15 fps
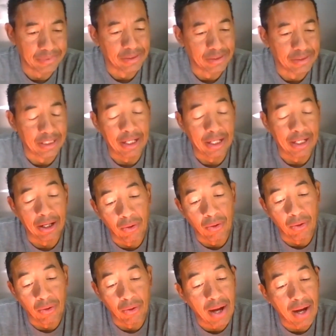I was
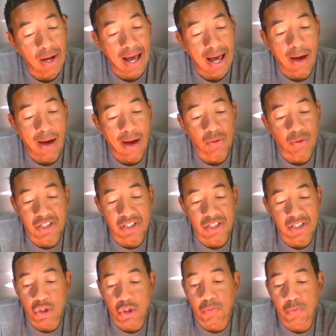exposed to
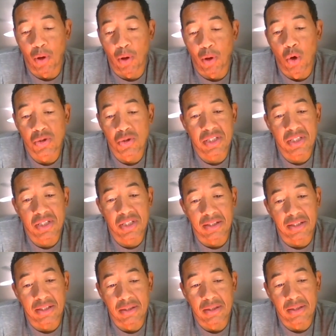ballet.
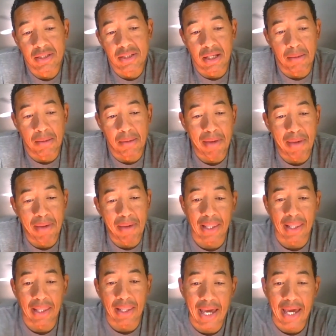I was exposed to
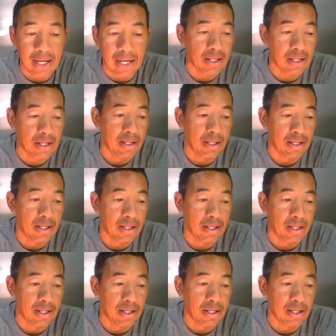modern dance. I was
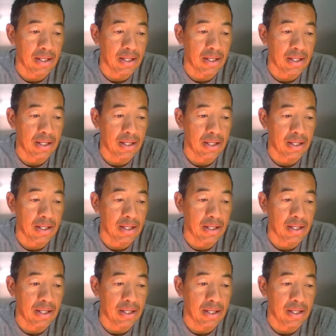exposed to tap
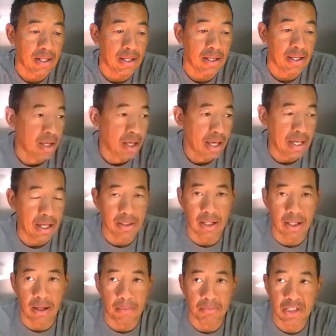and
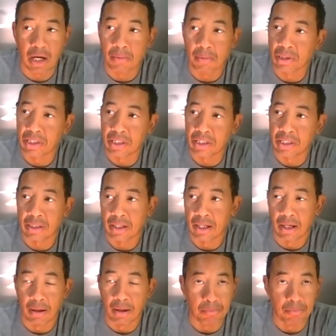tumbling
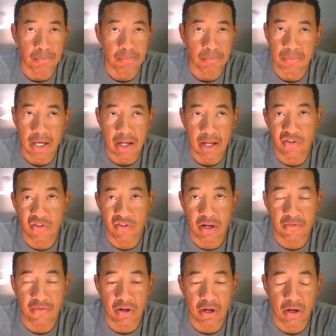at a very, very
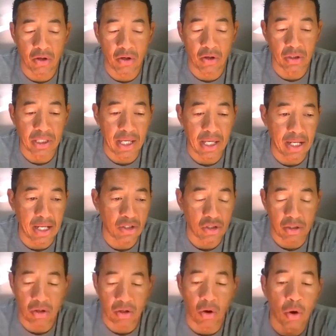early age, and
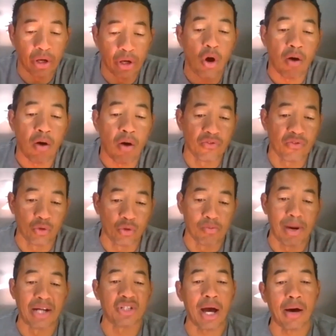on and off through my
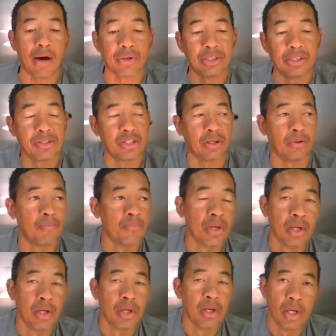childhood. So
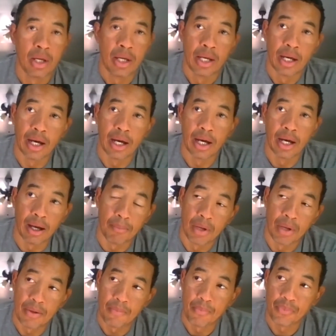
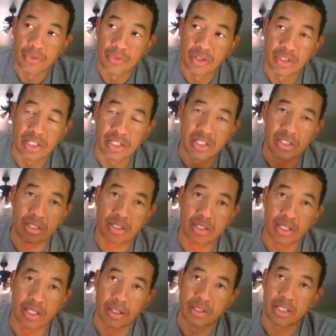to
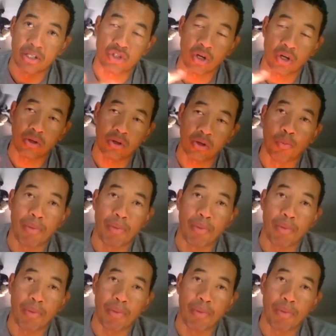circle back,